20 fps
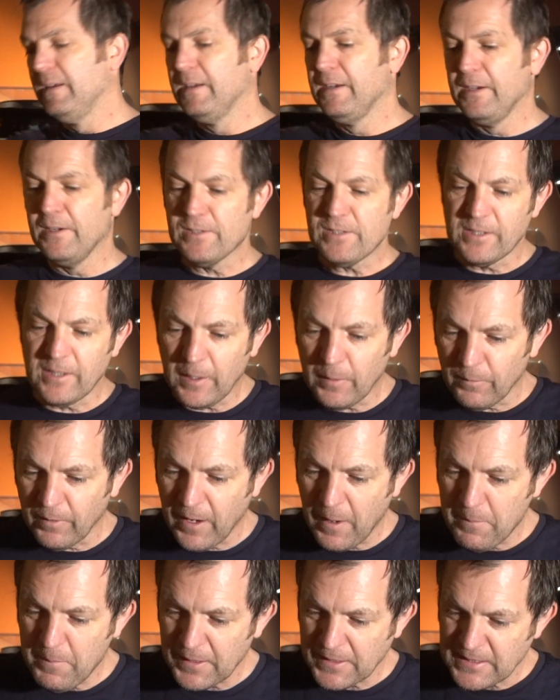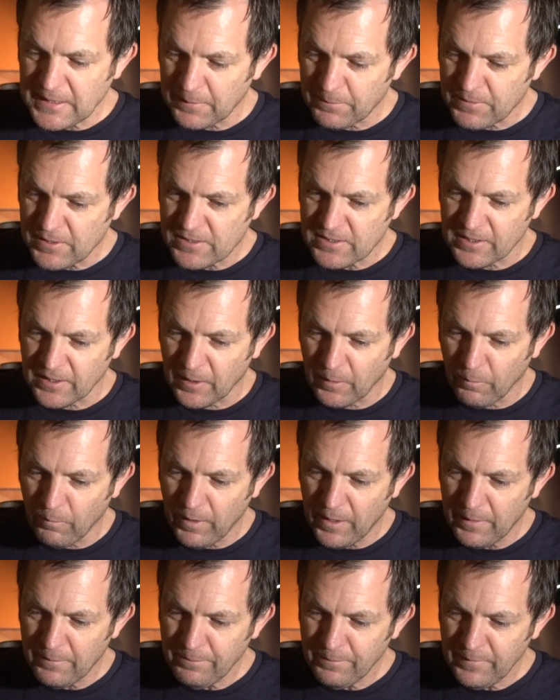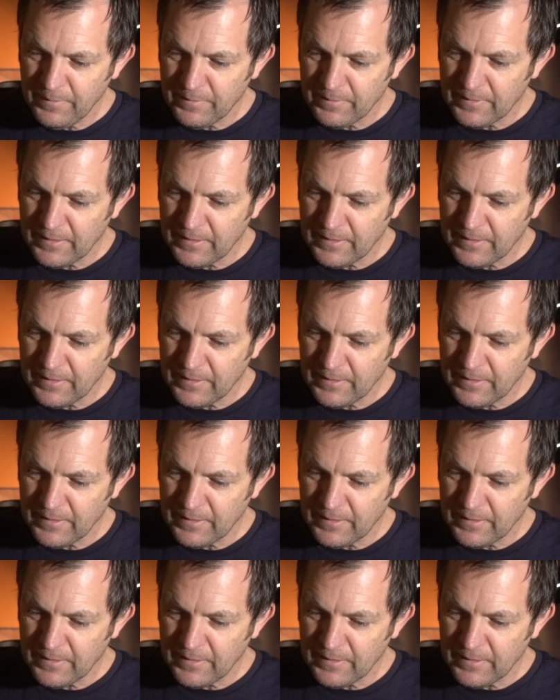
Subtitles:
Here's another one I picked up just on a whim.